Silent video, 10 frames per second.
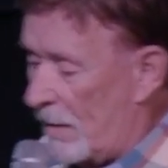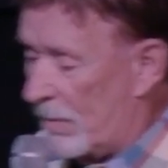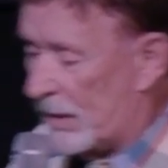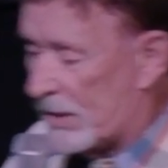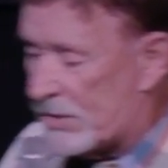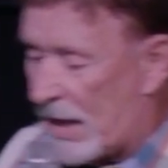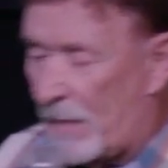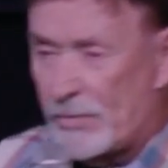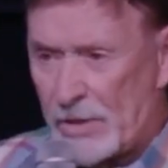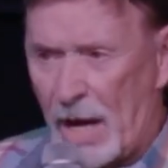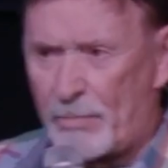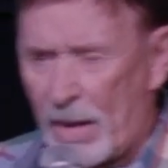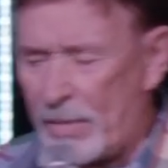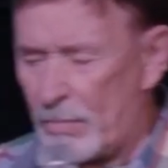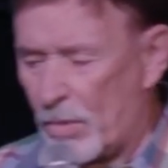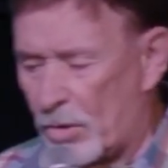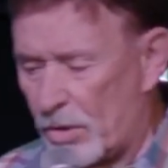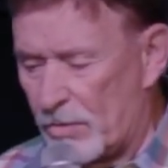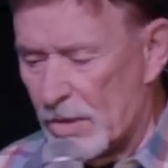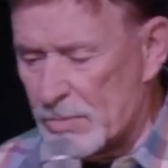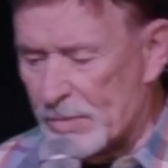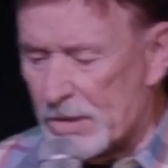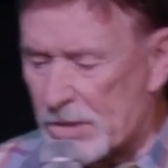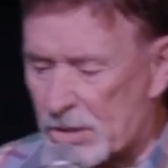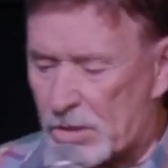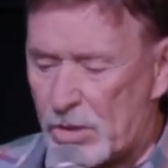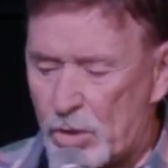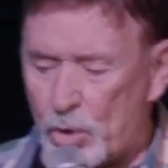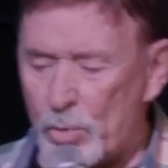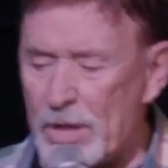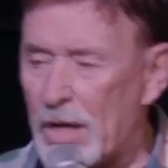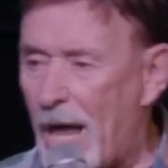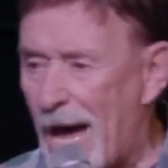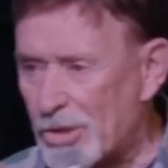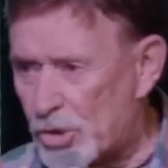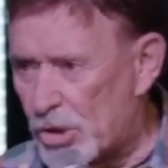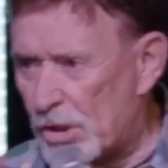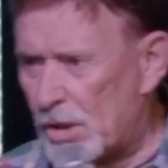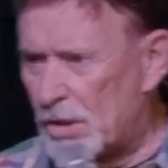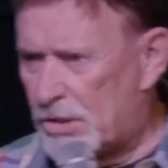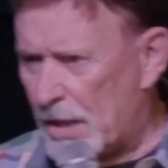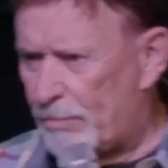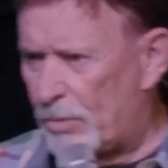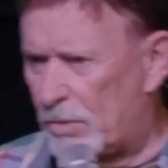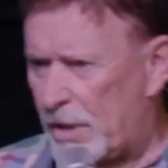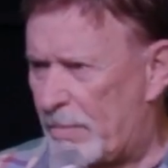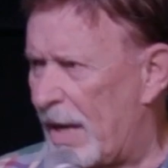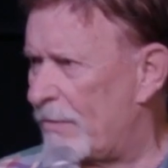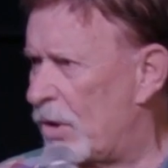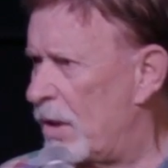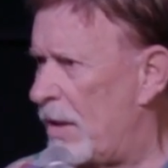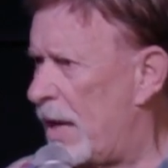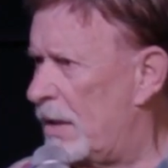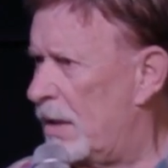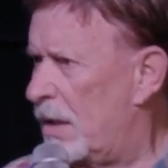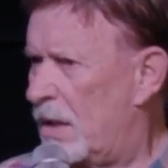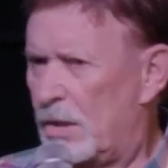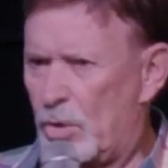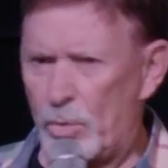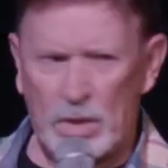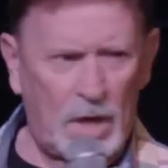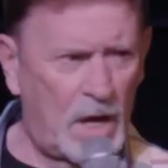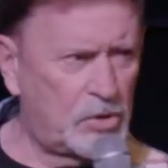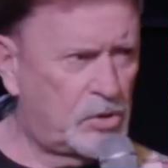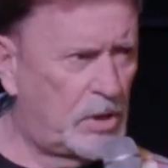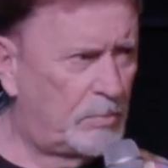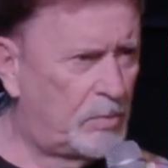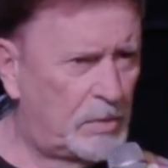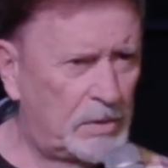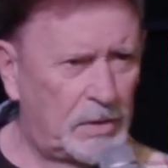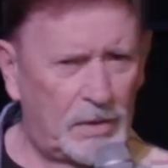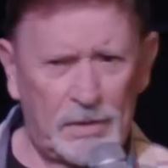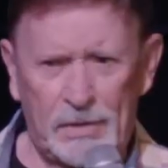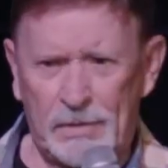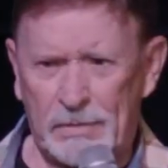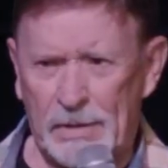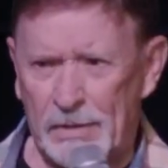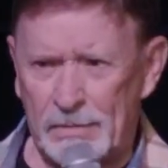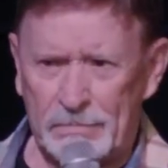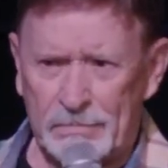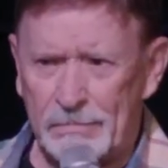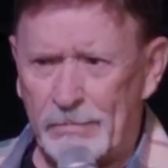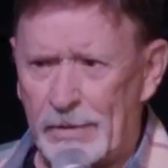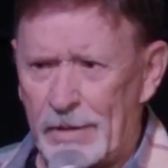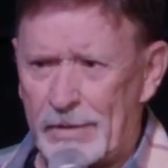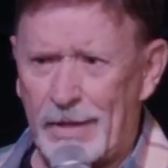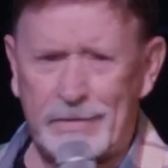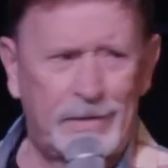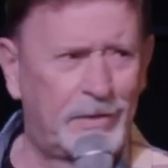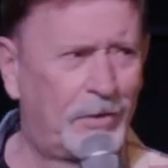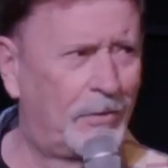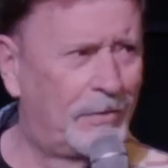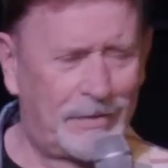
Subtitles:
But I'll probably murder this, but it says Kuilash Temple. Anybody ever heard of that? Kuilash Temple? Well, forget that then. No.